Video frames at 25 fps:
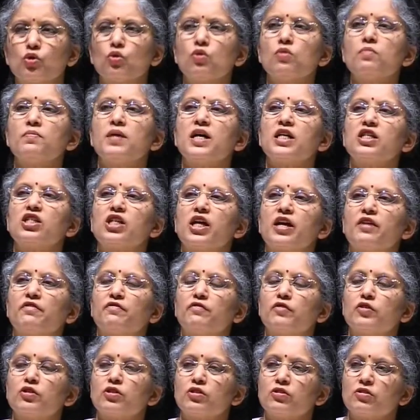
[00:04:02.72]
so much
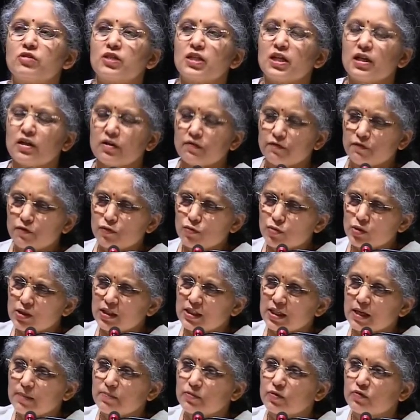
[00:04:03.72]
effort to take a few
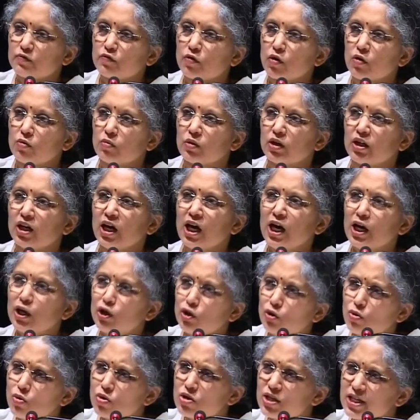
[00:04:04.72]
steps forward.
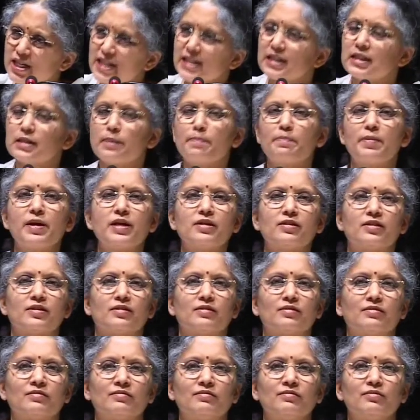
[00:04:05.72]
Don't dissipate
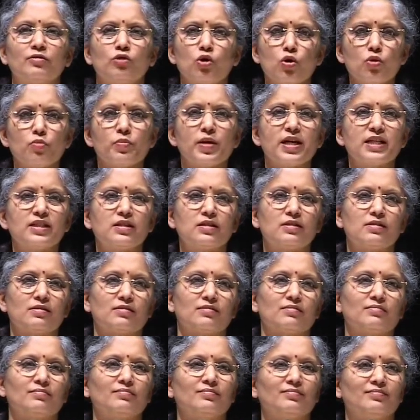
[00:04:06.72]
it. Don't waste it.
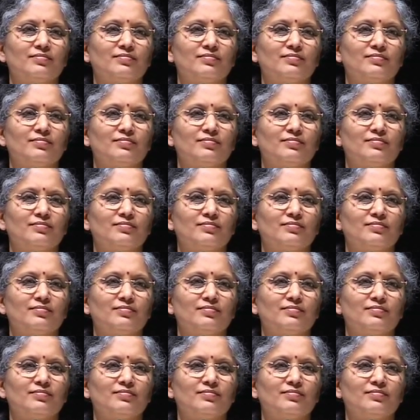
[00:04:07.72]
